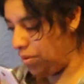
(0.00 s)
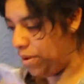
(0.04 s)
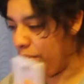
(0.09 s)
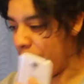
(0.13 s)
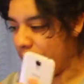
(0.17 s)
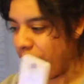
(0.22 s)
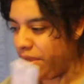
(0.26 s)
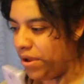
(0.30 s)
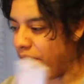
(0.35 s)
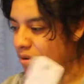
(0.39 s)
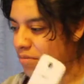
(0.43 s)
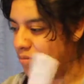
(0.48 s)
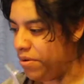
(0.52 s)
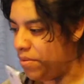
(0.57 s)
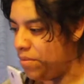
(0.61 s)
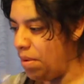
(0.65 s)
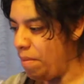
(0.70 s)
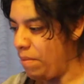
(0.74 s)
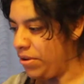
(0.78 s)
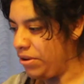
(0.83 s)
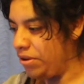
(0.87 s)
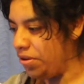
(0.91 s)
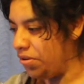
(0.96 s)
moment ago, I
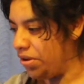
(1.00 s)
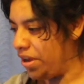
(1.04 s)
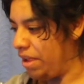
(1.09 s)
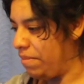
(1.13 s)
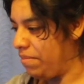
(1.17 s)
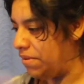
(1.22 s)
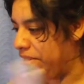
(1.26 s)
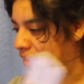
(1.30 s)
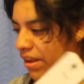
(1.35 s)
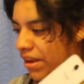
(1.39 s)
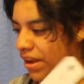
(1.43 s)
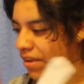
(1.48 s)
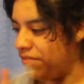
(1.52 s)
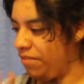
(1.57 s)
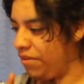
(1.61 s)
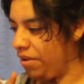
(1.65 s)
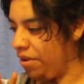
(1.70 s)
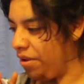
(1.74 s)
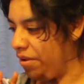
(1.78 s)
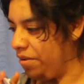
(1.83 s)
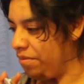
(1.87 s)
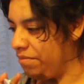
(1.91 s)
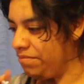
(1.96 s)
remembered your name, but then I
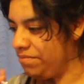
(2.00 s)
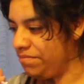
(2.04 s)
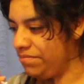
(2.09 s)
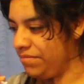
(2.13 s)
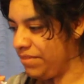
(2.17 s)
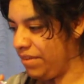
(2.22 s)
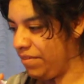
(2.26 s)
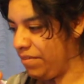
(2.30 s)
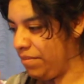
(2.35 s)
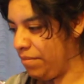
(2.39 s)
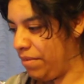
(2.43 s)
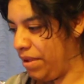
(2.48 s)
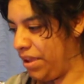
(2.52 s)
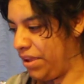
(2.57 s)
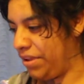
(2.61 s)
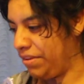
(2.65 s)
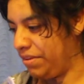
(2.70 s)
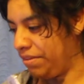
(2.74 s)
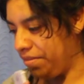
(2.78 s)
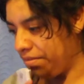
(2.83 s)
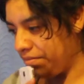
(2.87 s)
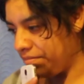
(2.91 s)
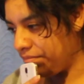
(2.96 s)
forgot. Never
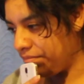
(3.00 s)
mind.